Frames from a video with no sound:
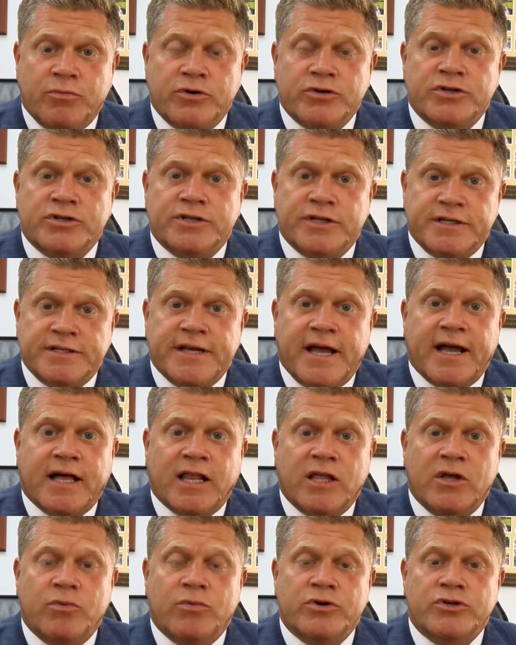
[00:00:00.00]
which is
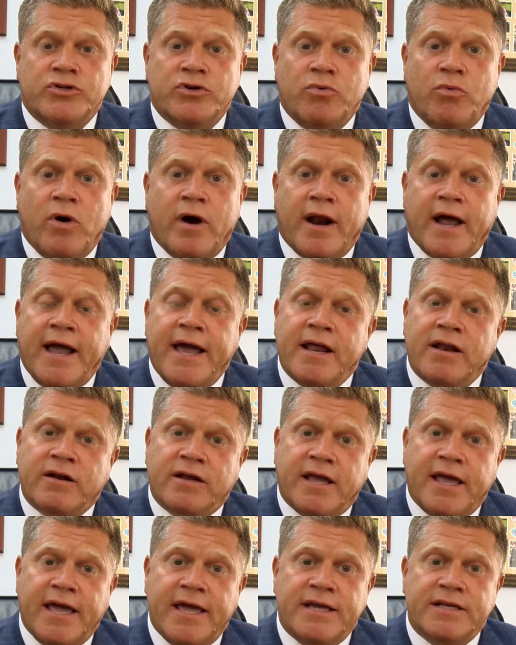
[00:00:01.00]
exactly what you want. I had a
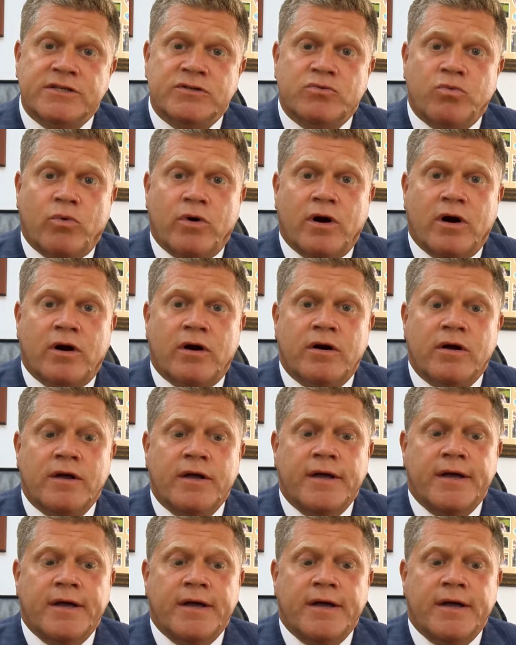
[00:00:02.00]
case where